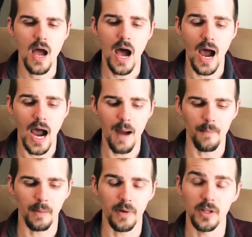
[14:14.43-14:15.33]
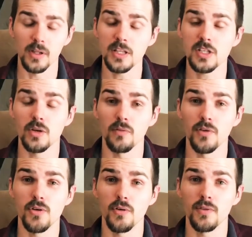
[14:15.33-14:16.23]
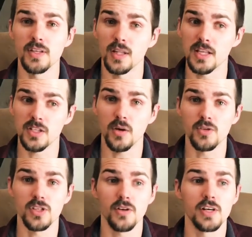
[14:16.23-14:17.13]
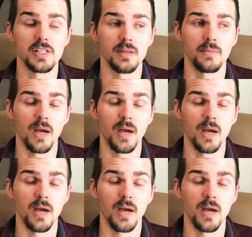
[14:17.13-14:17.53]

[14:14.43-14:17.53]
I'm going to at least do a few of these Let's Go series, and